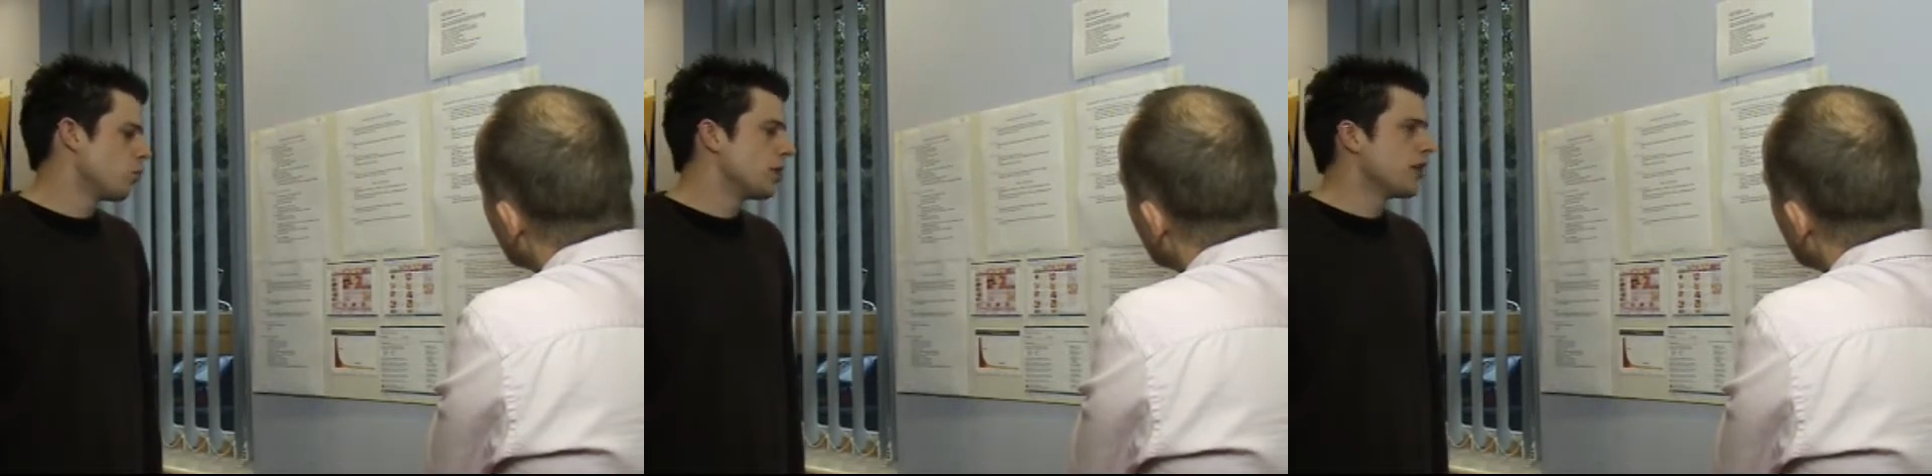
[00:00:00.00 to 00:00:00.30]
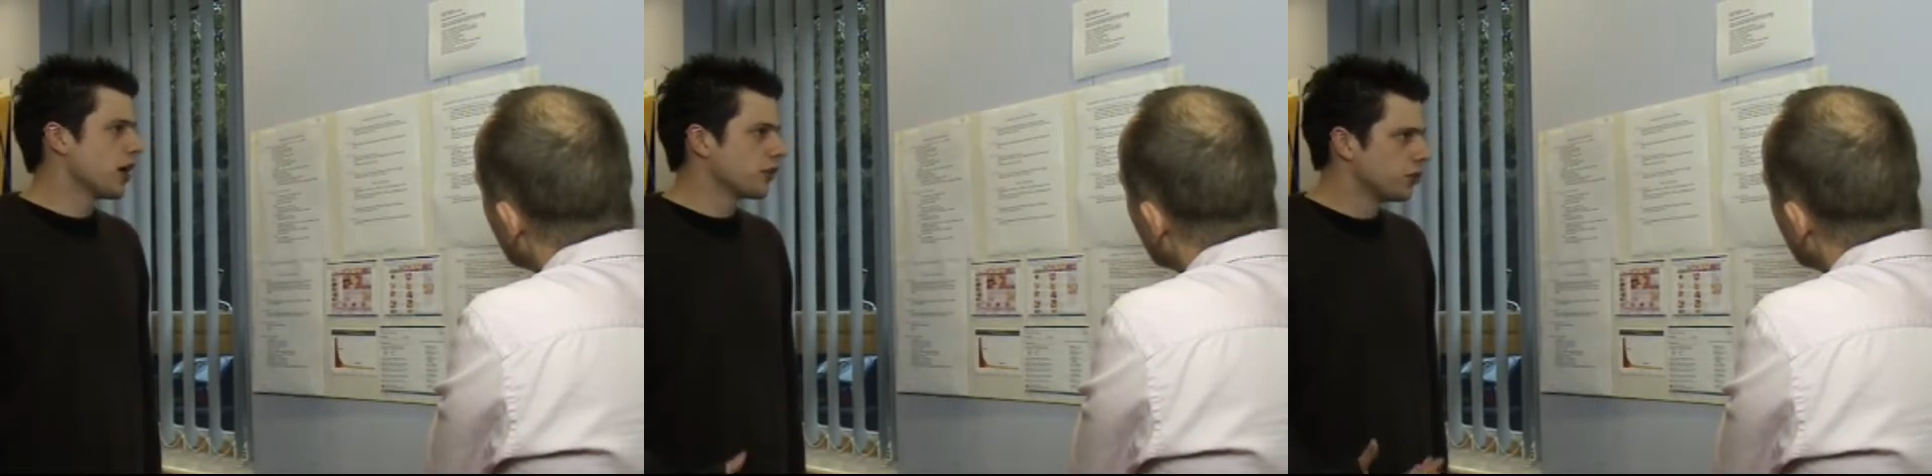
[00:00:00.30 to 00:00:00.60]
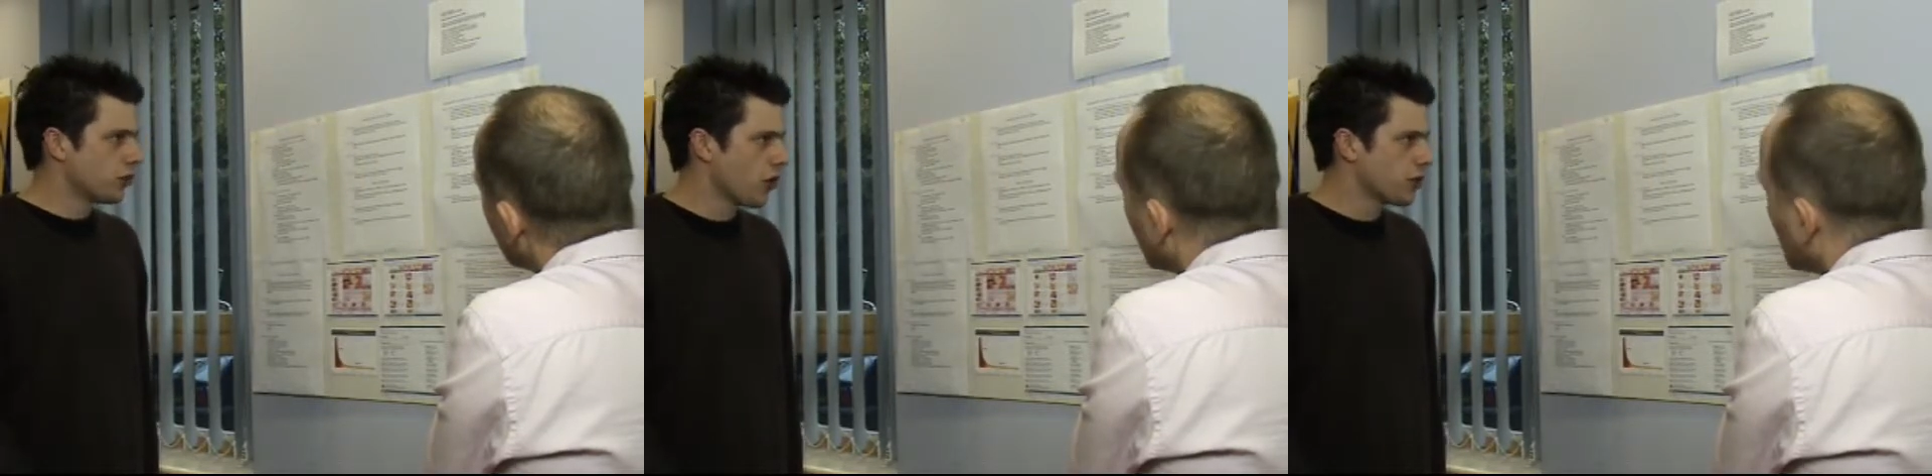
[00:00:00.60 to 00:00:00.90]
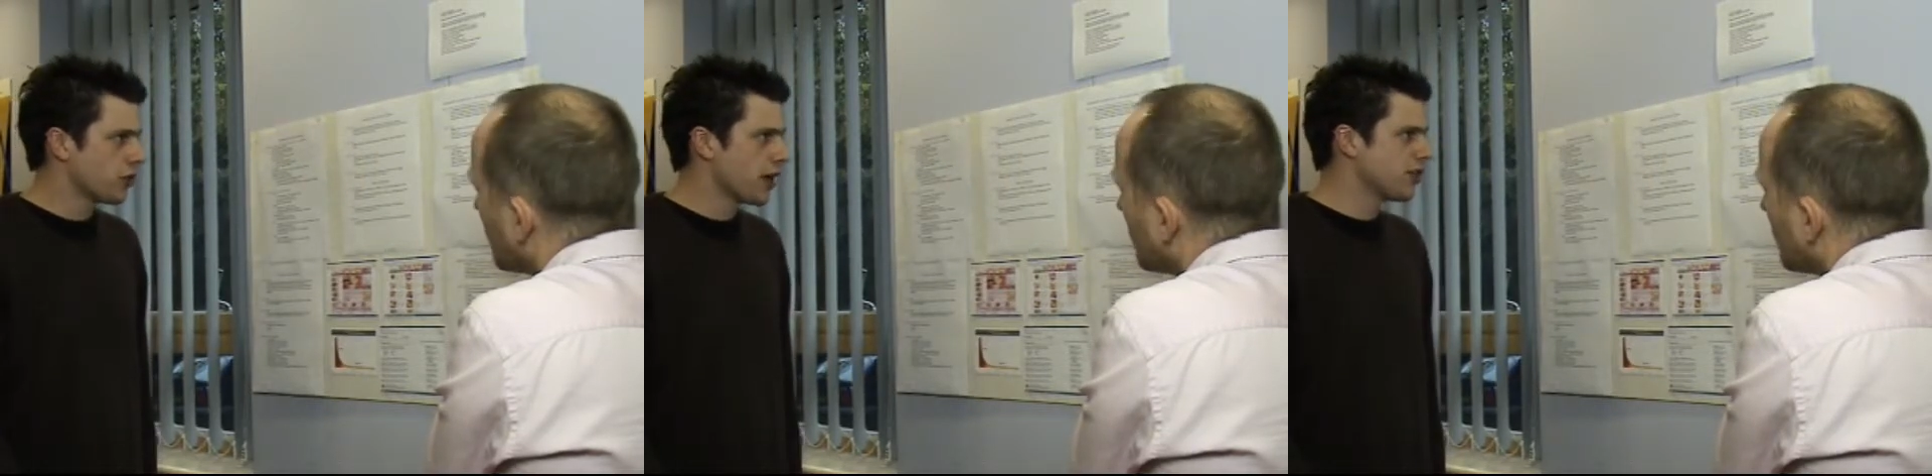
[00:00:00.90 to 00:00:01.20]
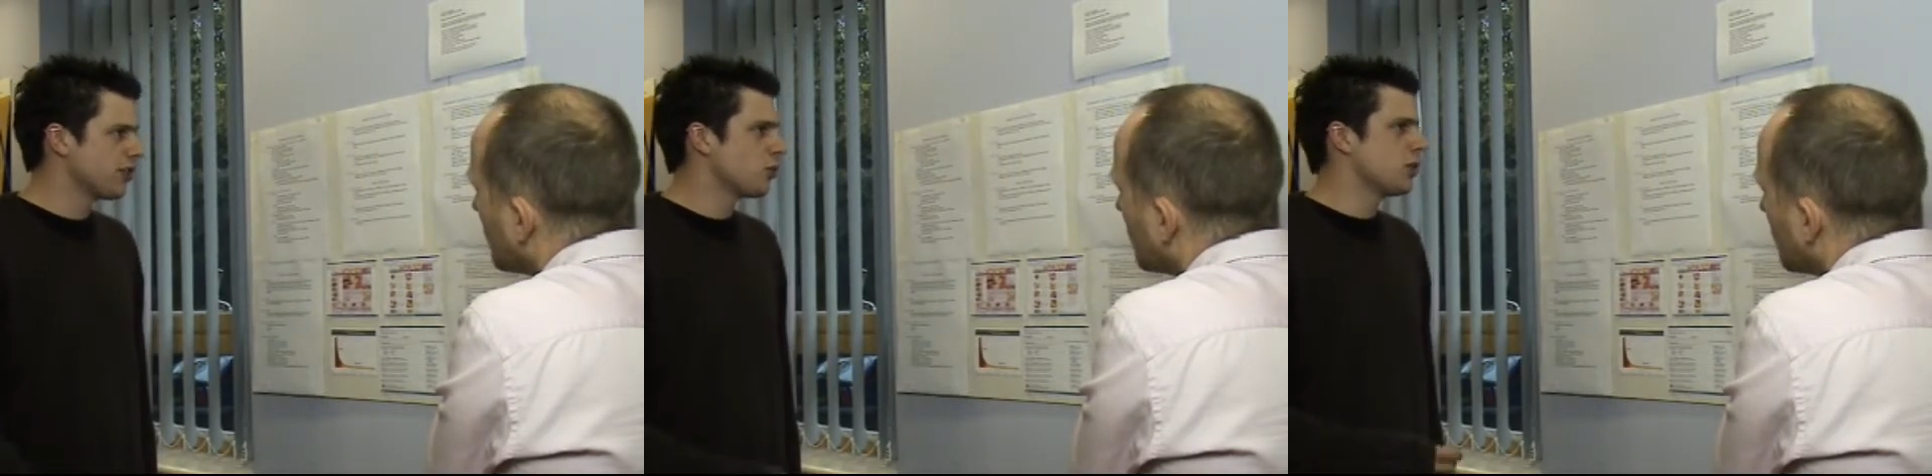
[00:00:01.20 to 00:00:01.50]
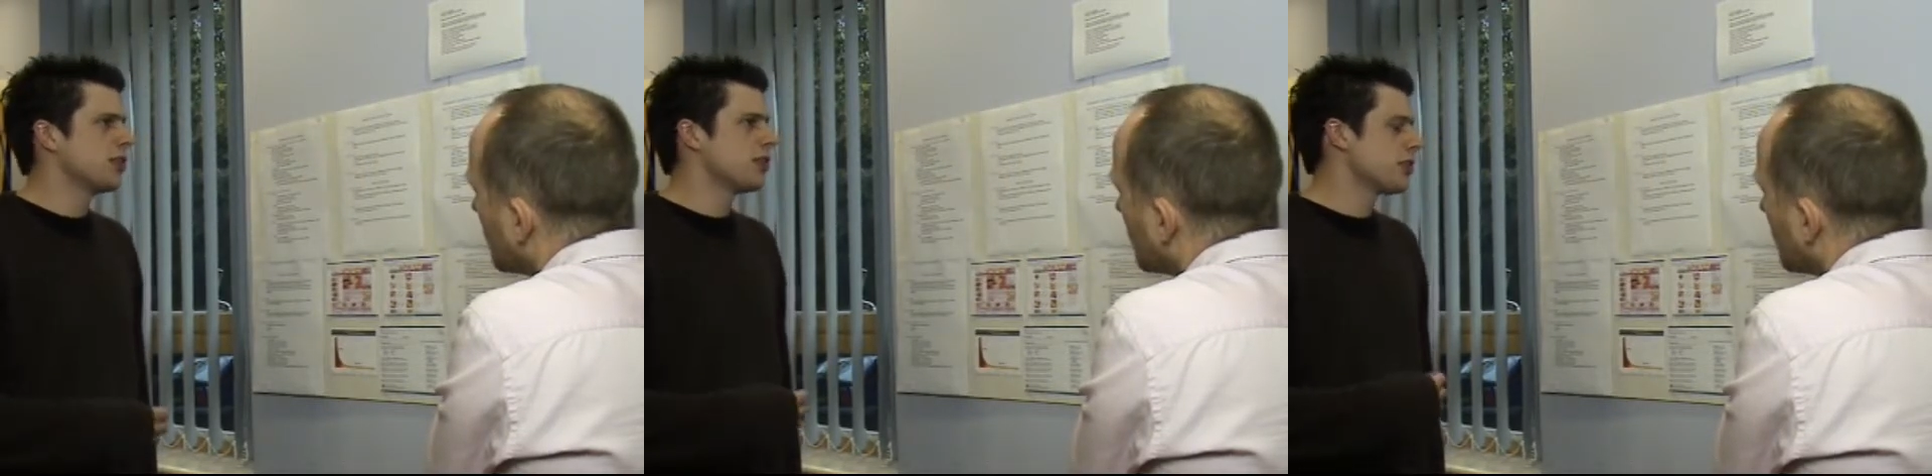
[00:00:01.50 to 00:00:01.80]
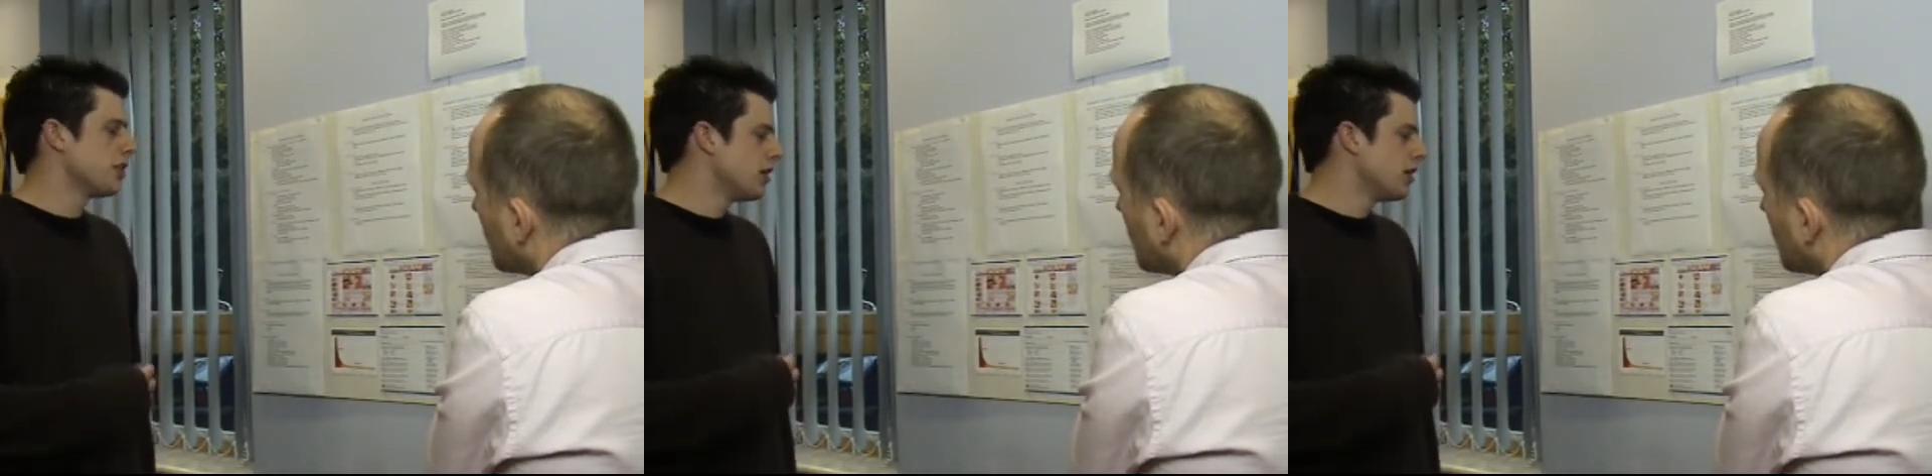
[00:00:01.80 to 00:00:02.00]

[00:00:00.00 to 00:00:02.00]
with article content, with